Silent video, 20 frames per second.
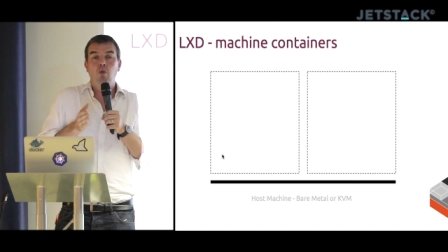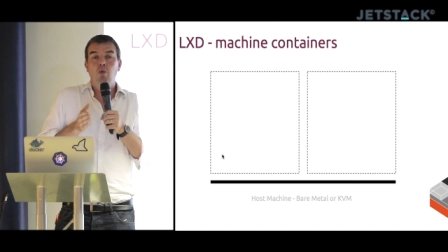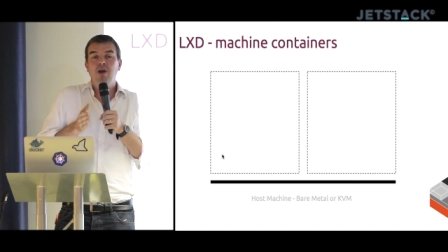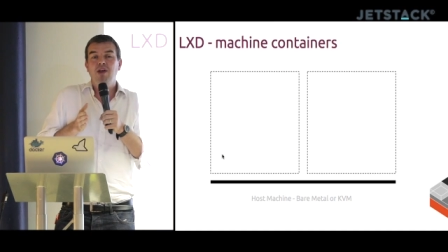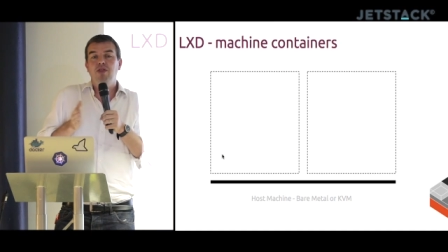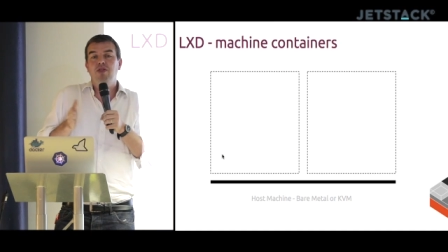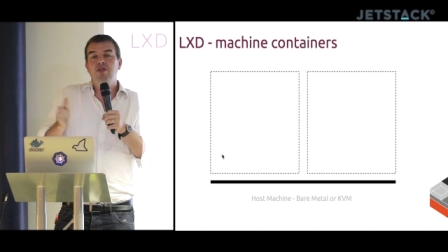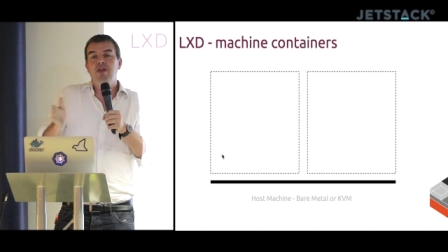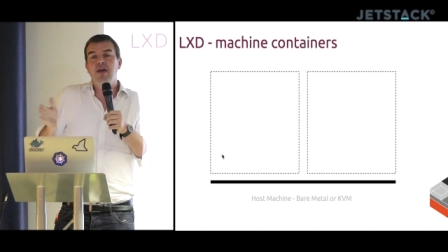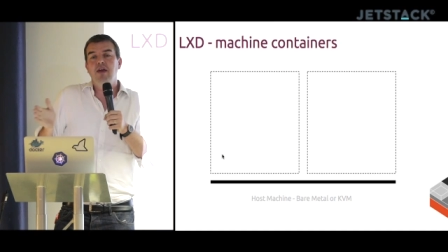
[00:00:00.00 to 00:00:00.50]
we
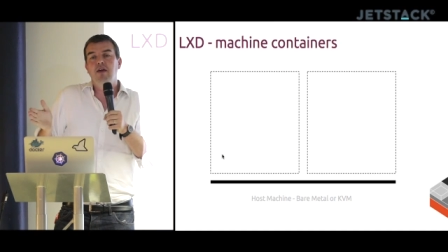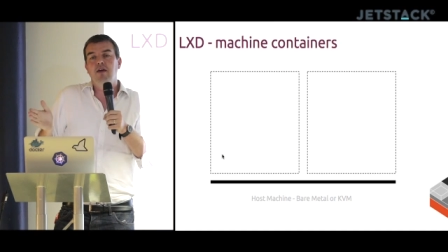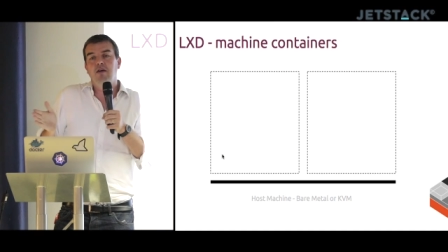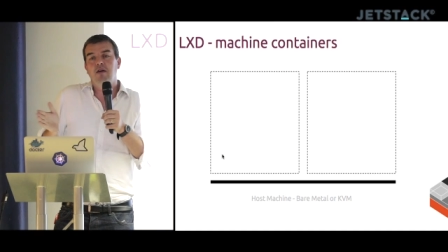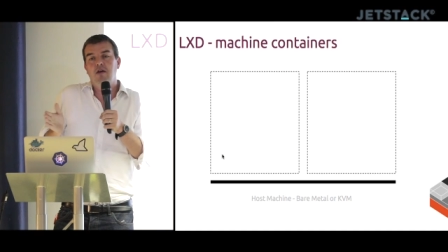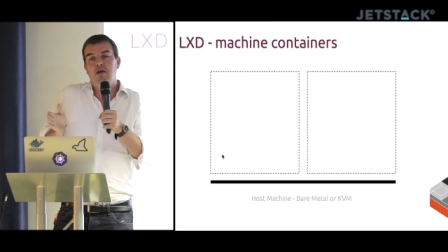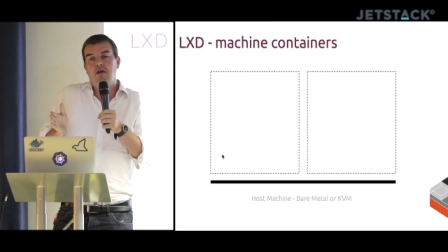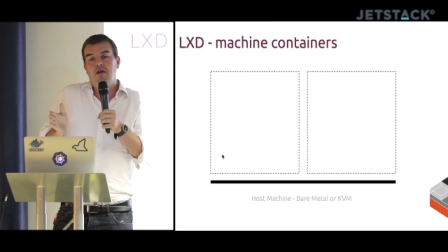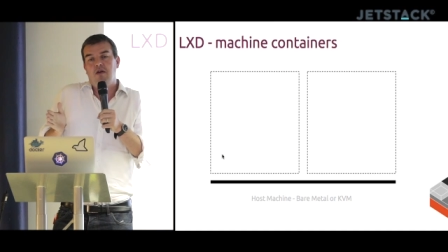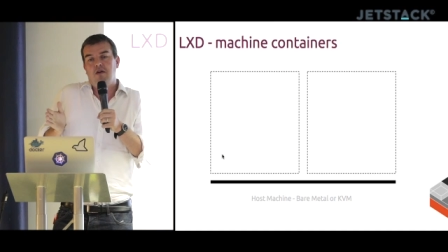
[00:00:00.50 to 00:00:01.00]
think
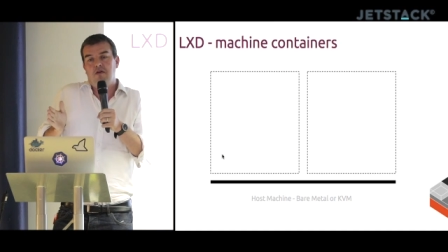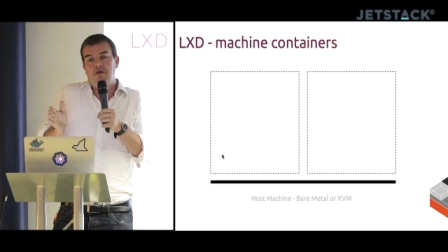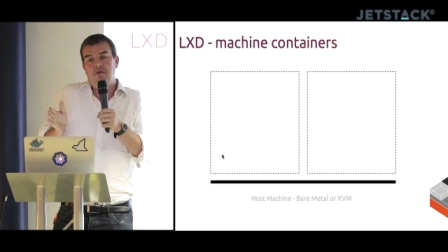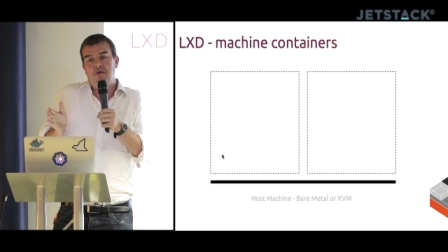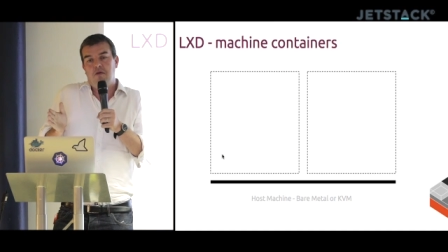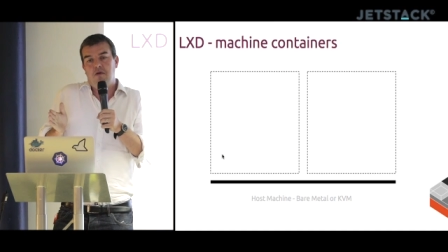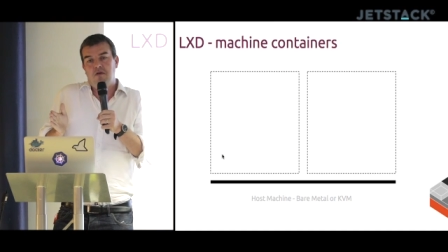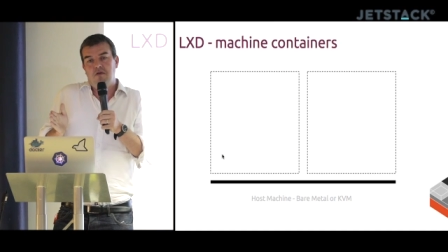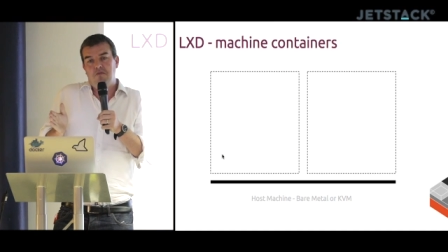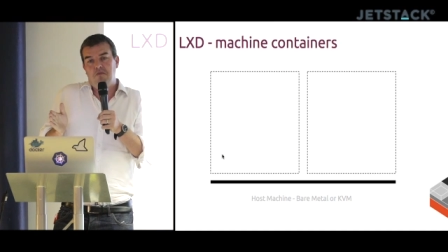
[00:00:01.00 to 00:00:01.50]

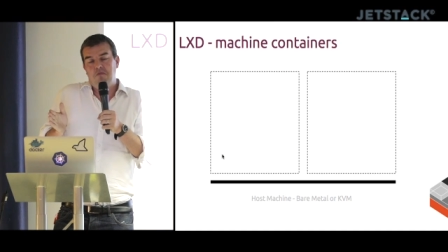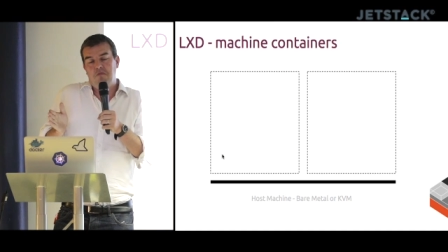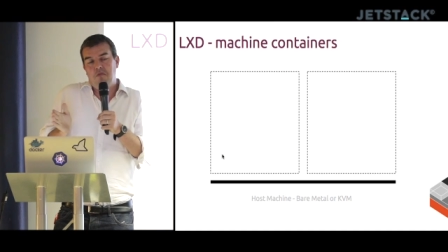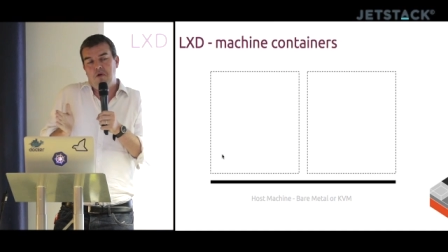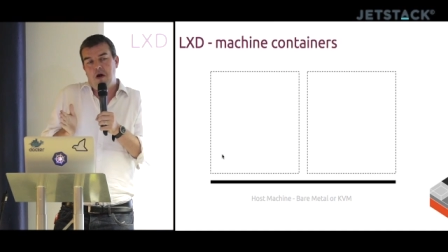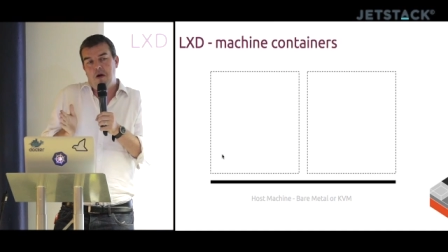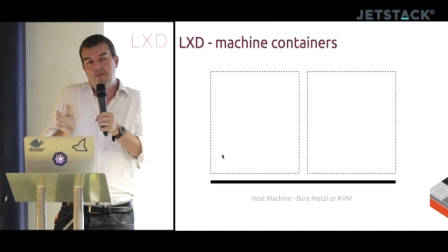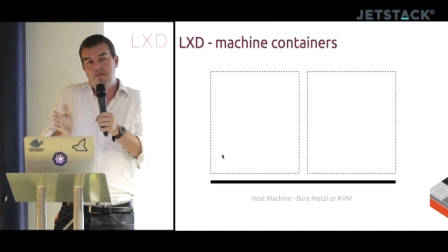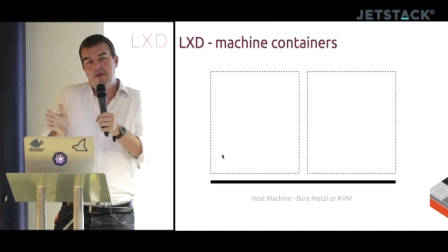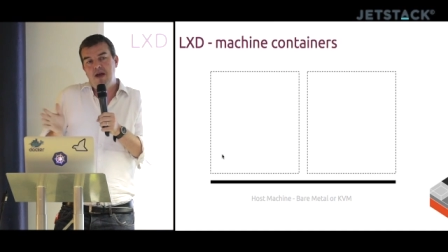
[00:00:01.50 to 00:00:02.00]

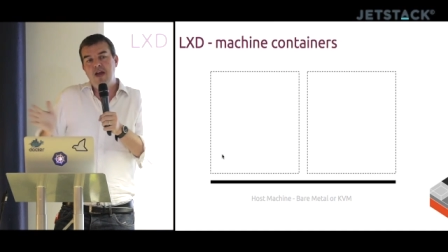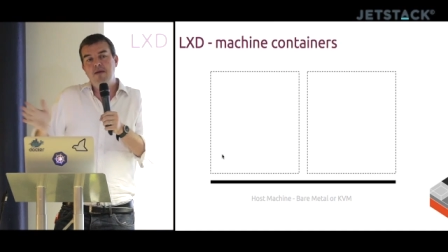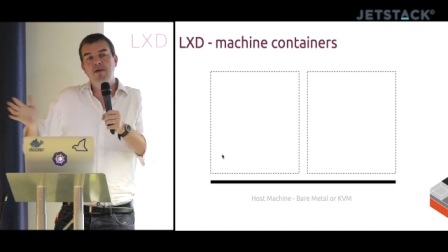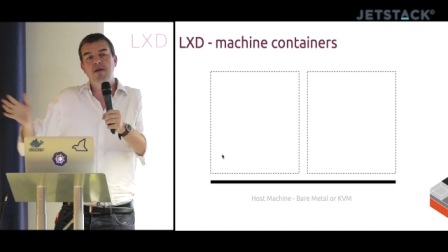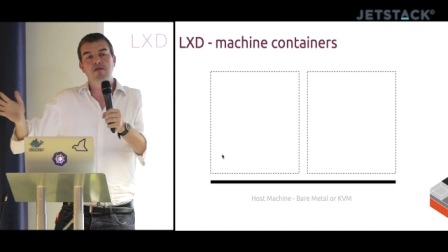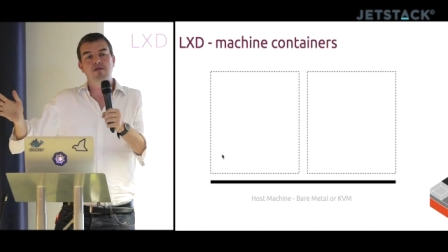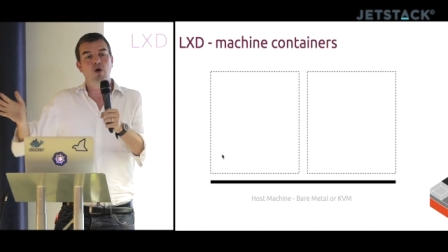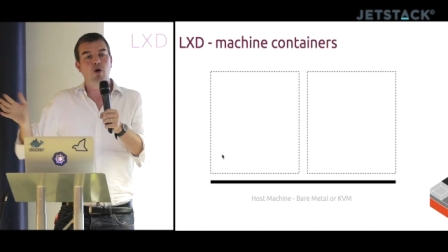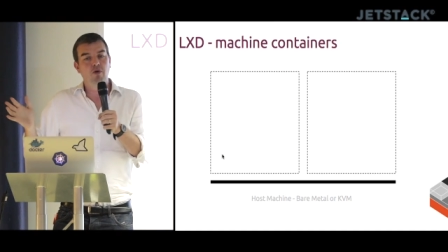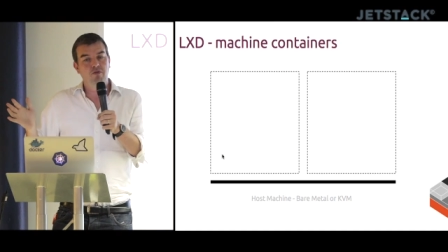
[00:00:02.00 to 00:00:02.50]
may be
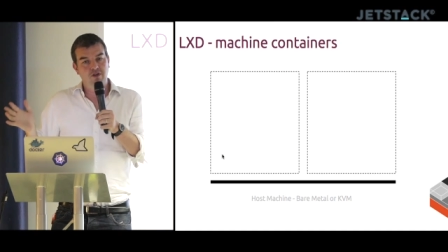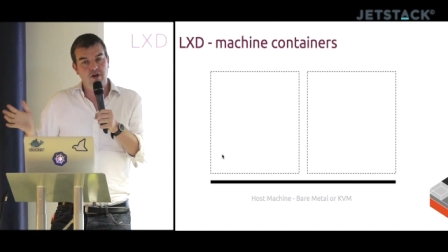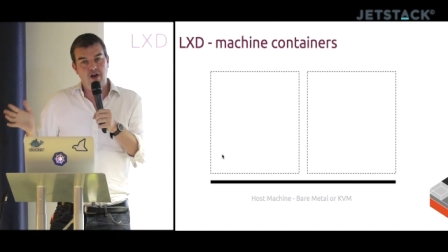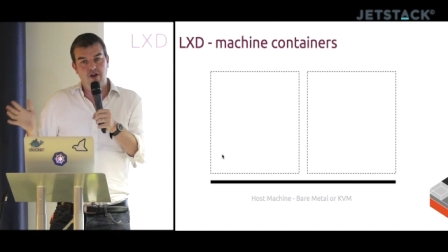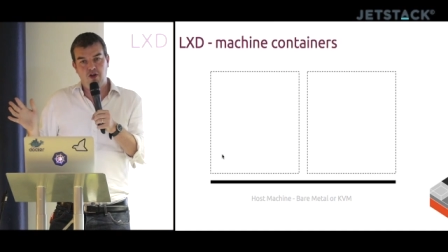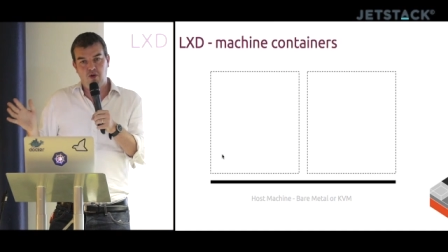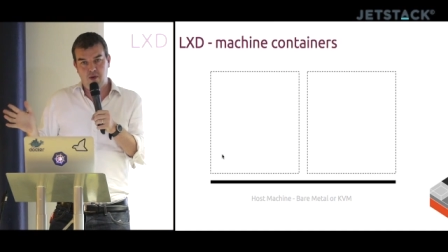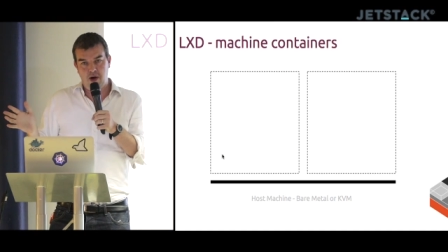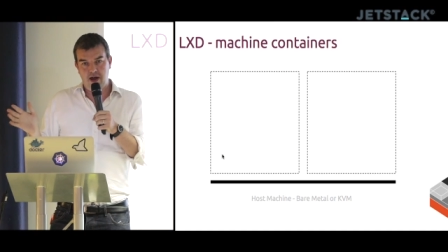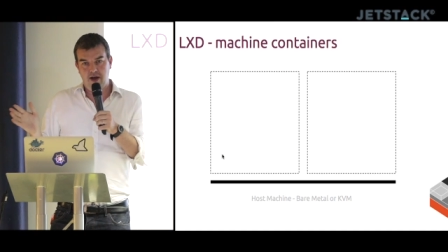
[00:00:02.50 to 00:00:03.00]
solved
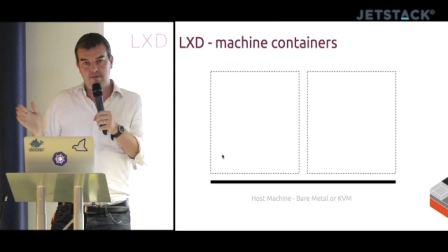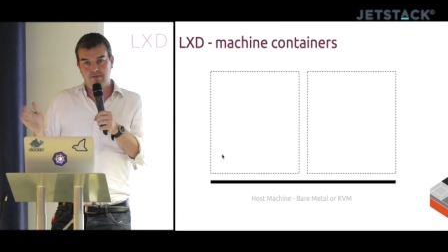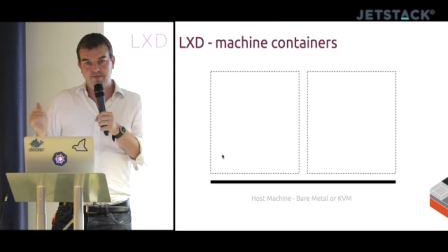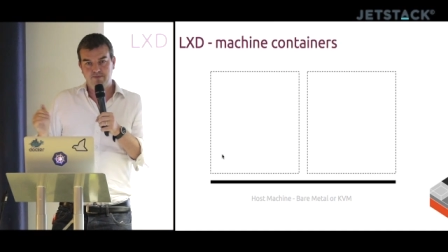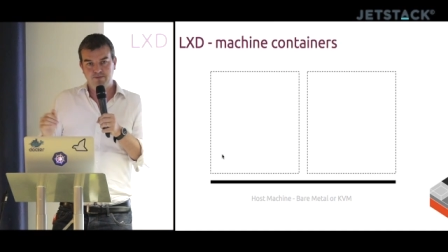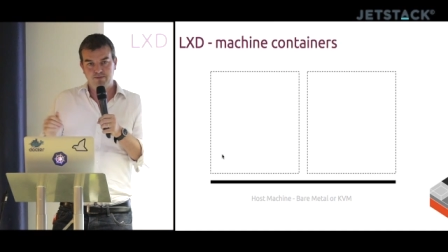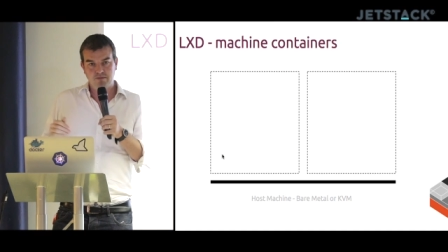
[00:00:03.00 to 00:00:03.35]
another way.